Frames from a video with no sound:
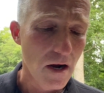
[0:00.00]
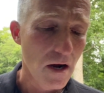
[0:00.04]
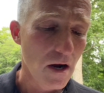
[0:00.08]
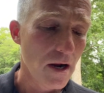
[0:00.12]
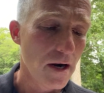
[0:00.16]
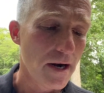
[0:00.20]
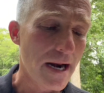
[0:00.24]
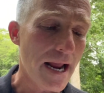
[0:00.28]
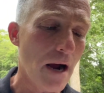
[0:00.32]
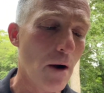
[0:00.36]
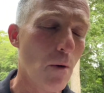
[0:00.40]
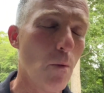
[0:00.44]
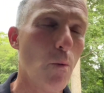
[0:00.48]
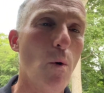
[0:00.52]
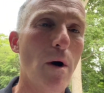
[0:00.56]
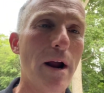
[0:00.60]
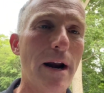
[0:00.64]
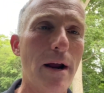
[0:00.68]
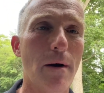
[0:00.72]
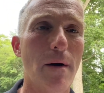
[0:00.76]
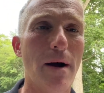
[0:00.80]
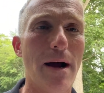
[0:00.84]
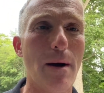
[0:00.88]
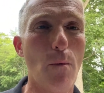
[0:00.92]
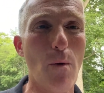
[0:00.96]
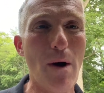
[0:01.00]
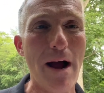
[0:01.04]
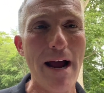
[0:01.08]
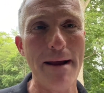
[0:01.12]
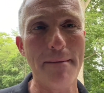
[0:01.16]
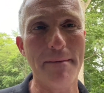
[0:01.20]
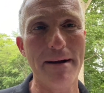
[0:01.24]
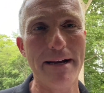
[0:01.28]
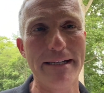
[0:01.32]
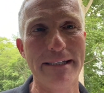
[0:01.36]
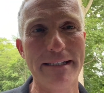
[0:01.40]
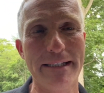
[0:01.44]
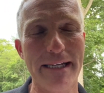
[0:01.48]
Now, what do I, why am
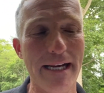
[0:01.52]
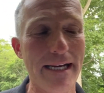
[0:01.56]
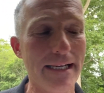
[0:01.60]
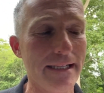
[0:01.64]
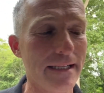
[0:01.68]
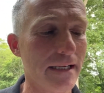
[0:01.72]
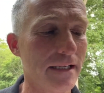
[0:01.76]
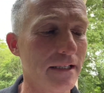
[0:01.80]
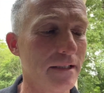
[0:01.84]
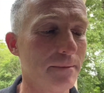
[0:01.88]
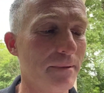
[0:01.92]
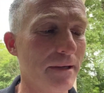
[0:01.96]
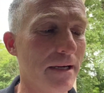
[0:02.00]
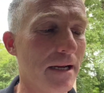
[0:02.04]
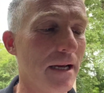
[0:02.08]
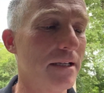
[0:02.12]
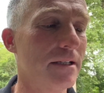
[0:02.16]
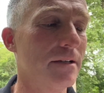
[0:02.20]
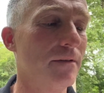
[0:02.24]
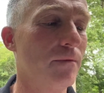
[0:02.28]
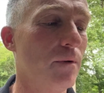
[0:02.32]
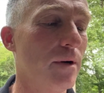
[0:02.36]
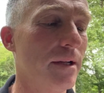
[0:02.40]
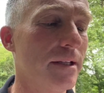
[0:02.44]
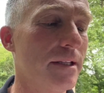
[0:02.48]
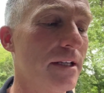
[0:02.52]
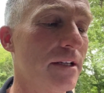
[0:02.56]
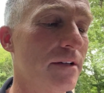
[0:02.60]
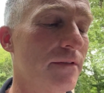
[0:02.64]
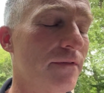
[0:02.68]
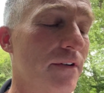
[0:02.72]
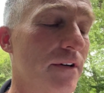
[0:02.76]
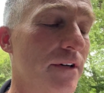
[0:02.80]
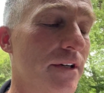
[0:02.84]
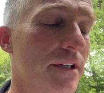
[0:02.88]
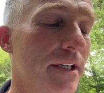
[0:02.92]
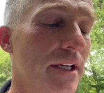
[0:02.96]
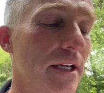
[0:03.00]
I saying this? Because of what this
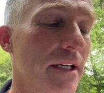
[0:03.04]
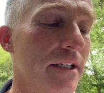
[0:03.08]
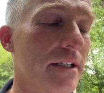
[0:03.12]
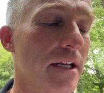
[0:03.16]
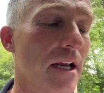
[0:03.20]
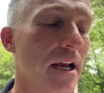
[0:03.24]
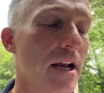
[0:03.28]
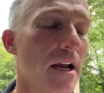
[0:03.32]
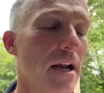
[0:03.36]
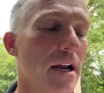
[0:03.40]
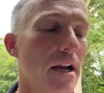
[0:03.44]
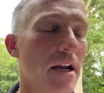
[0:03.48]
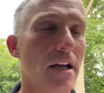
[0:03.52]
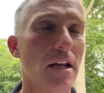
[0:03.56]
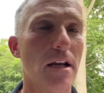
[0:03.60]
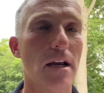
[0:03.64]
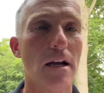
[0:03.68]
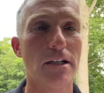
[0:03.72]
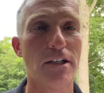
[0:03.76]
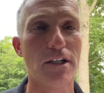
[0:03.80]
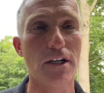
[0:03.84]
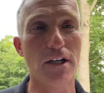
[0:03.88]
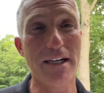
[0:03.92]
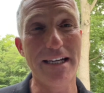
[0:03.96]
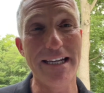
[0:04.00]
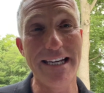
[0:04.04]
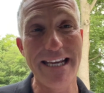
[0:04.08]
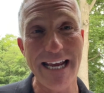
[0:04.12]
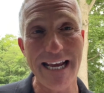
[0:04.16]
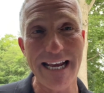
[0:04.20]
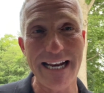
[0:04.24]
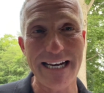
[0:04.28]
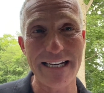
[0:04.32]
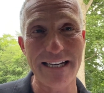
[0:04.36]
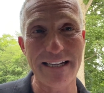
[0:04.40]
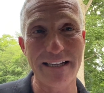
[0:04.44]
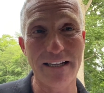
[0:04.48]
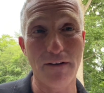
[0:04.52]
verse says. To
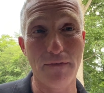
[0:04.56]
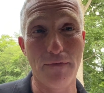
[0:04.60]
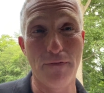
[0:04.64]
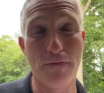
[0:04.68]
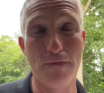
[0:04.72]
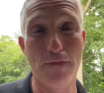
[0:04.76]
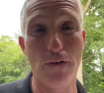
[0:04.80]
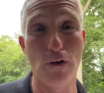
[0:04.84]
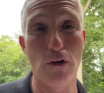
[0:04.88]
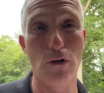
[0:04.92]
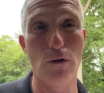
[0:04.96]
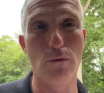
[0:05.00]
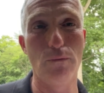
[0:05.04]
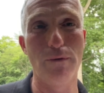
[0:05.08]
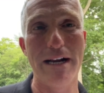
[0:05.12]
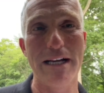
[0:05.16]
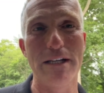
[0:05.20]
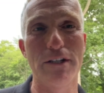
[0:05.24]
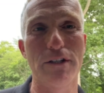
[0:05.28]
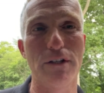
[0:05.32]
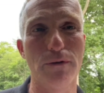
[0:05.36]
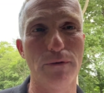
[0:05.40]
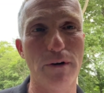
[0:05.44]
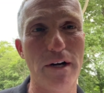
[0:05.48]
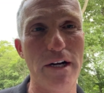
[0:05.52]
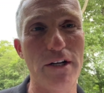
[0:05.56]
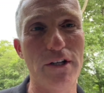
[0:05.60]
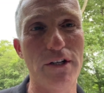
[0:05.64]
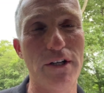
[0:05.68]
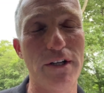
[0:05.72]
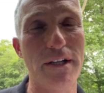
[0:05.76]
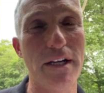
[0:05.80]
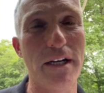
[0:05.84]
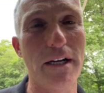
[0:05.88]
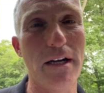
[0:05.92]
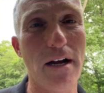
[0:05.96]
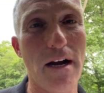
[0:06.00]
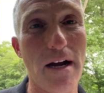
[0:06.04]
get the full restoration
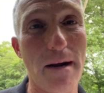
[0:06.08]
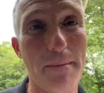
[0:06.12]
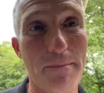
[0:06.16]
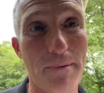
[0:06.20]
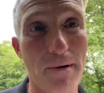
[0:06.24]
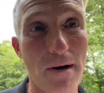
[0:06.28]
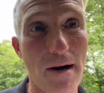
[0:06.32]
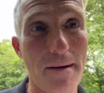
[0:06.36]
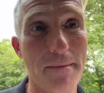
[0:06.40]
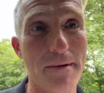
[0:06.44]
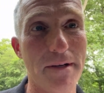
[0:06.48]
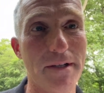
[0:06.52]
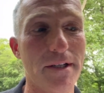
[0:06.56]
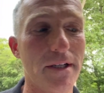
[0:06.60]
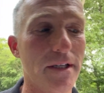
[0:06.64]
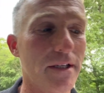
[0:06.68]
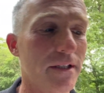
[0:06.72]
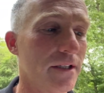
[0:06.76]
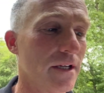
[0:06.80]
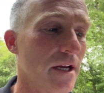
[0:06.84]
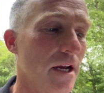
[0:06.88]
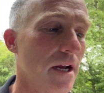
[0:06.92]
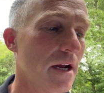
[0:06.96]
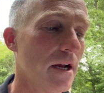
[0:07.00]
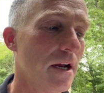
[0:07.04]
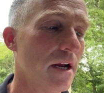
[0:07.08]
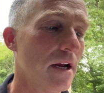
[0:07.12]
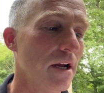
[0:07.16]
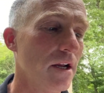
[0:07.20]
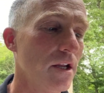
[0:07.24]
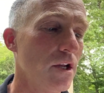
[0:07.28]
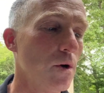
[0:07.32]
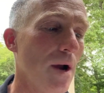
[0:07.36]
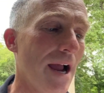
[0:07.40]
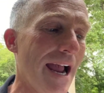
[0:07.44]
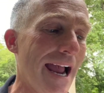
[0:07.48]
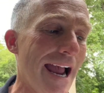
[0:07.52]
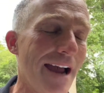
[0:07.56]
that God promises,
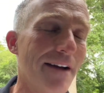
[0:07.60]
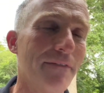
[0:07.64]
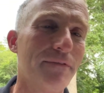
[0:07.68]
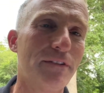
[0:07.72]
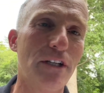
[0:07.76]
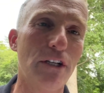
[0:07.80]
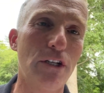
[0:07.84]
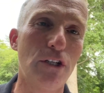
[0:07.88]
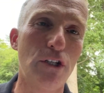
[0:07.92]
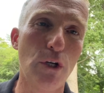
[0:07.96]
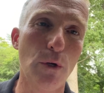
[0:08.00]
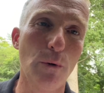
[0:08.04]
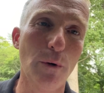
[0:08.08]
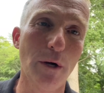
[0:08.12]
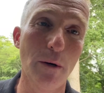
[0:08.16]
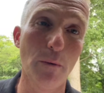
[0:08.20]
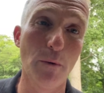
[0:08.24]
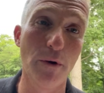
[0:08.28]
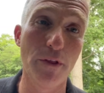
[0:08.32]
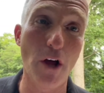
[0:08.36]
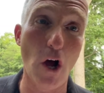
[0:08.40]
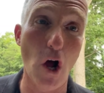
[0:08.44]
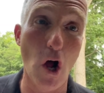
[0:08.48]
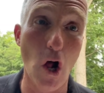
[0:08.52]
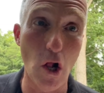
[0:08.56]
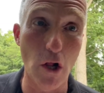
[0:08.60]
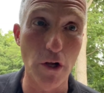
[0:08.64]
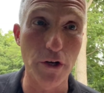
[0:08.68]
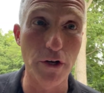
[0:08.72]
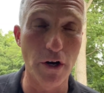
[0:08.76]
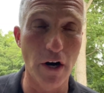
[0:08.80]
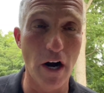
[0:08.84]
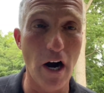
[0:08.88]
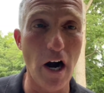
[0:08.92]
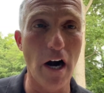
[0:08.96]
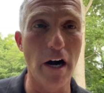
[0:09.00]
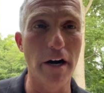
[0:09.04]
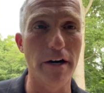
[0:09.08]
you have to do it with all
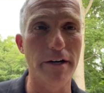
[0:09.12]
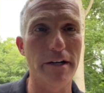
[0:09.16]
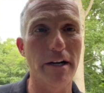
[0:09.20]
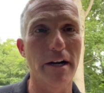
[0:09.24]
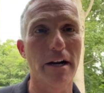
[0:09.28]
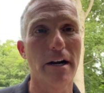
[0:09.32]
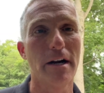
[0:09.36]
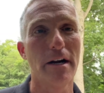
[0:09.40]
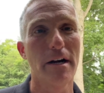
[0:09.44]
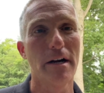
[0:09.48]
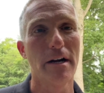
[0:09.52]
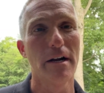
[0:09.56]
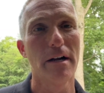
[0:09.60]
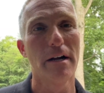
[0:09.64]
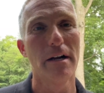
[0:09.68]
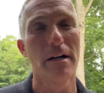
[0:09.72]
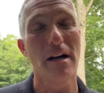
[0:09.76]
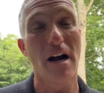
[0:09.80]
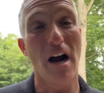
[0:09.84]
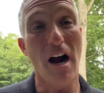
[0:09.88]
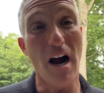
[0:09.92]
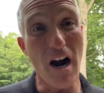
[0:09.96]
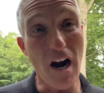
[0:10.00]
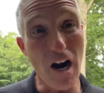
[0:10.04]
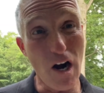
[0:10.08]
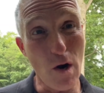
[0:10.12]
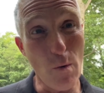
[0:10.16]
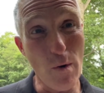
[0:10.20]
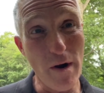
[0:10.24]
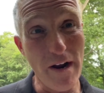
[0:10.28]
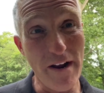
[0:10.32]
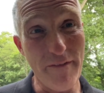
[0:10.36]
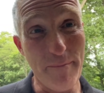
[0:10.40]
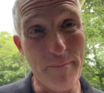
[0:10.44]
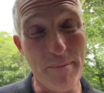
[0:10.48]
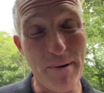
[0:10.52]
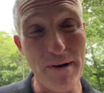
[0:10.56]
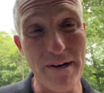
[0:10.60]
your heart. Our
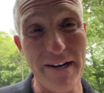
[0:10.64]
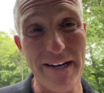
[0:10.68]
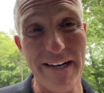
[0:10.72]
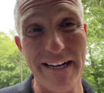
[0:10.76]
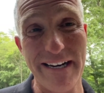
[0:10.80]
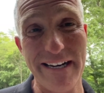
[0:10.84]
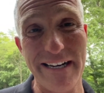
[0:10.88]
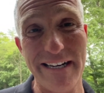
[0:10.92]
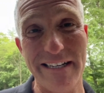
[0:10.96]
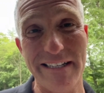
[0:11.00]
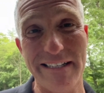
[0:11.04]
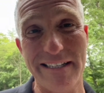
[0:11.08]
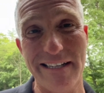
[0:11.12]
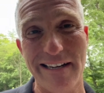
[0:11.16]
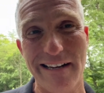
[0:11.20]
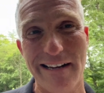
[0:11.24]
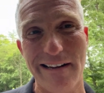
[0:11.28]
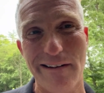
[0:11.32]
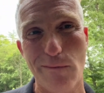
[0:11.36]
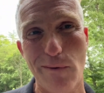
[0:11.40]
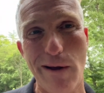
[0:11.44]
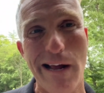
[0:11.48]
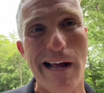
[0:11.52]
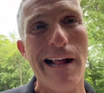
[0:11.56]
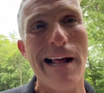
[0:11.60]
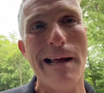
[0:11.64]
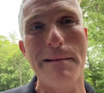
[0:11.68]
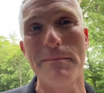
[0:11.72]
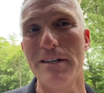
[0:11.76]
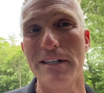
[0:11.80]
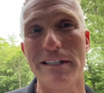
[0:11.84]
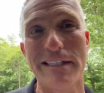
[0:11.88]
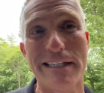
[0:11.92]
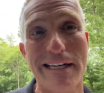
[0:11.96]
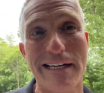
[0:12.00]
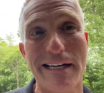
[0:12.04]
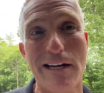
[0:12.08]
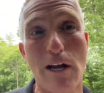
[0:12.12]
way of putting it is, well, I'm
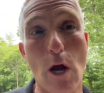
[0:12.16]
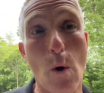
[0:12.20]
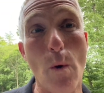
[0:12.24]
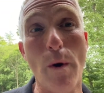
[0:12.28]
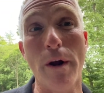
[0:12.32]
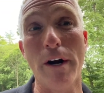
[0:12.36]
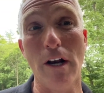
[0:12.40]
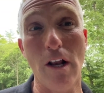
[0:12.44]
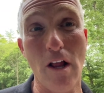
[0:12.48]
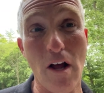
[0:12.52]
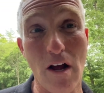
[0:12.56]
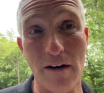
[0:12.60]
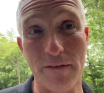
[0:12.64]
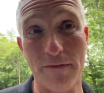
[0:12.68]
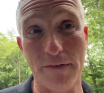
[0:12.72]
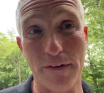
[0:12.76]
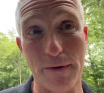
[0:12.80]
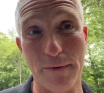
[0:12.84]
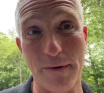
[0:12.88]
just going along for the